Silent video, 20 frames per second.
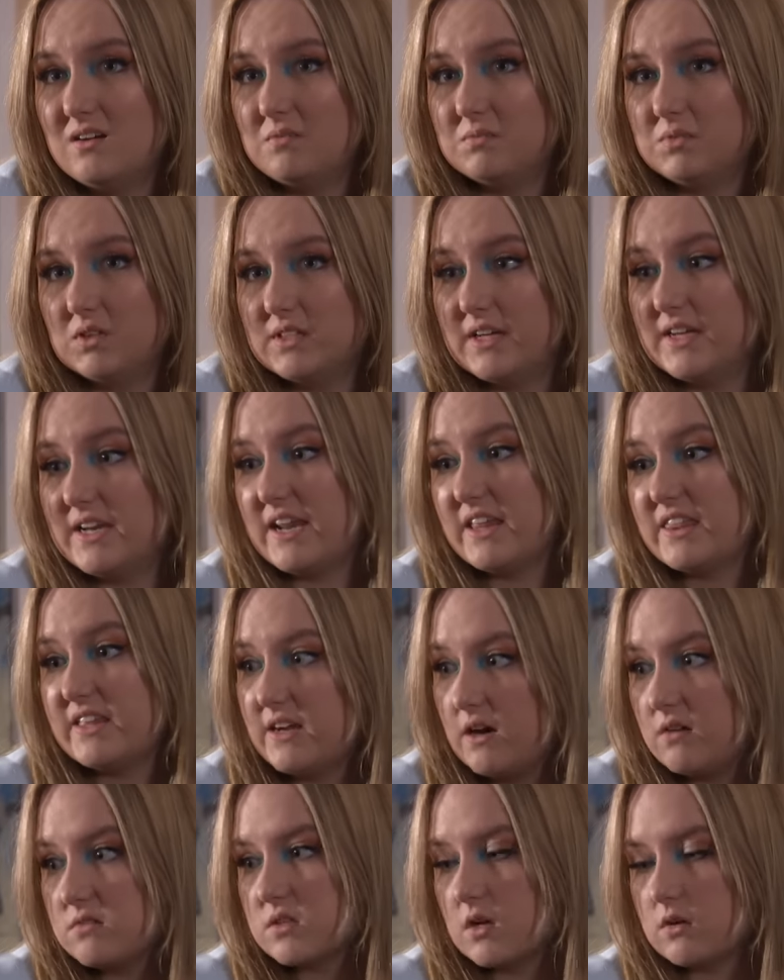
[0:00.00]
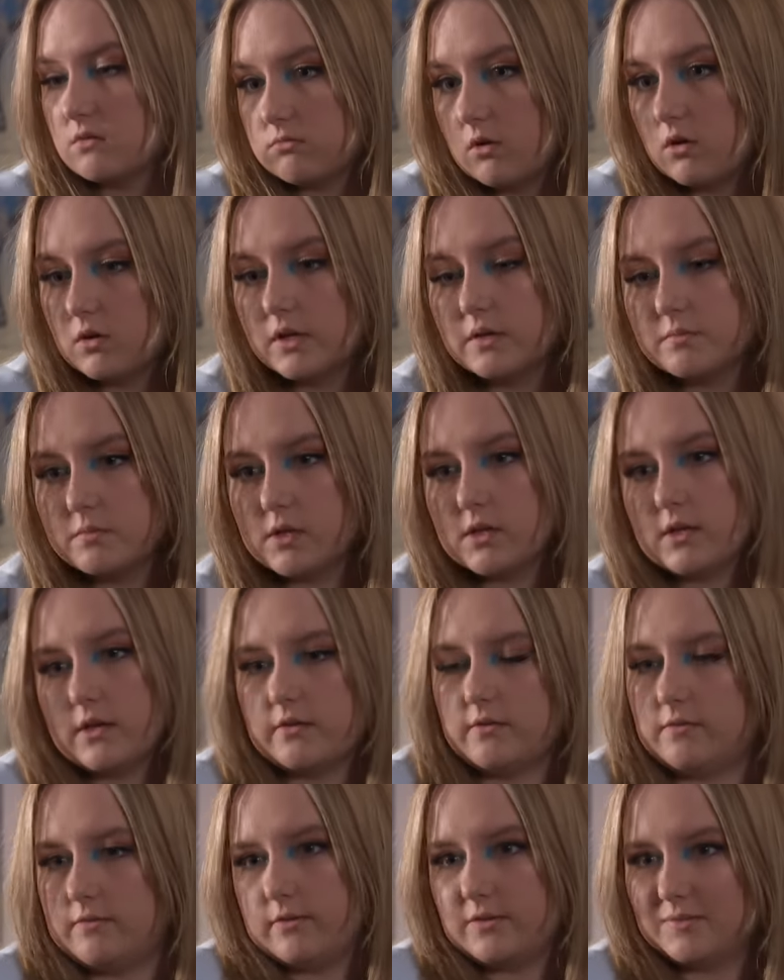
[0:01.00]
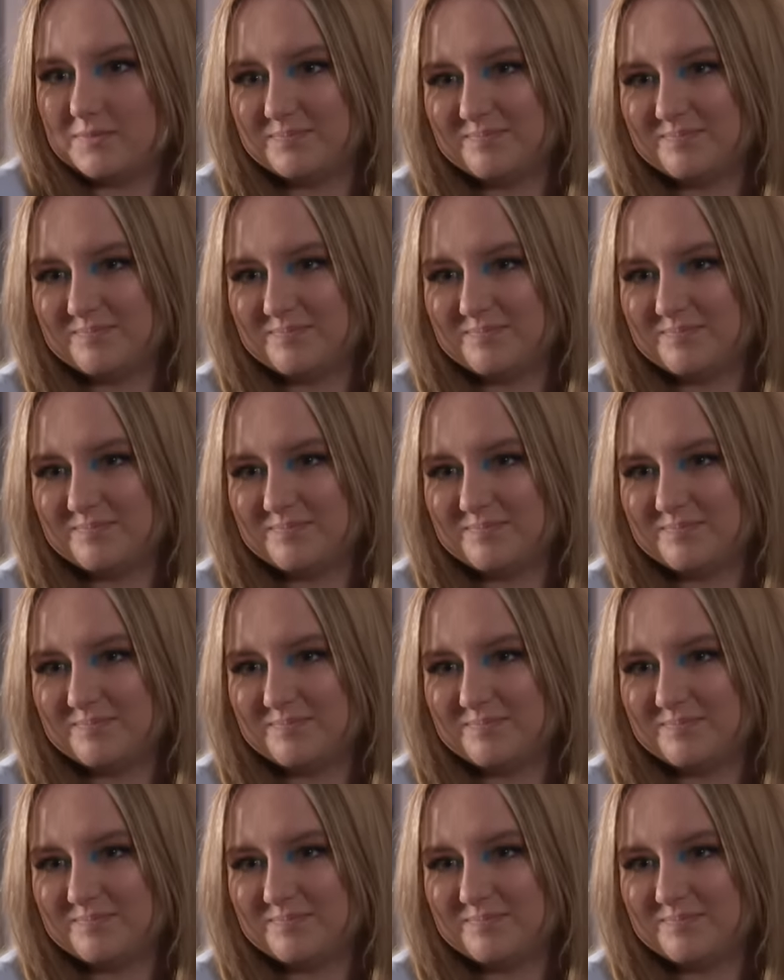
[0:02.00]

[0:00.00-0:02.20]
I'm not letting anything else go wrong in my life.